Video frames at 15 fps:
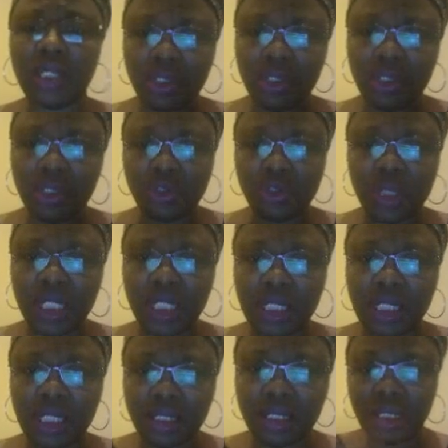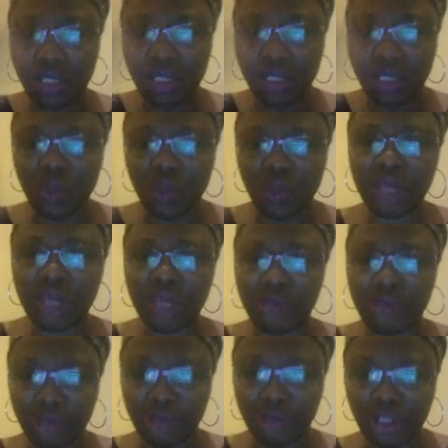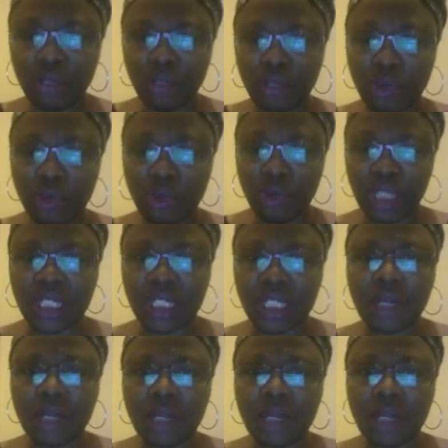it usually is, the wave movement.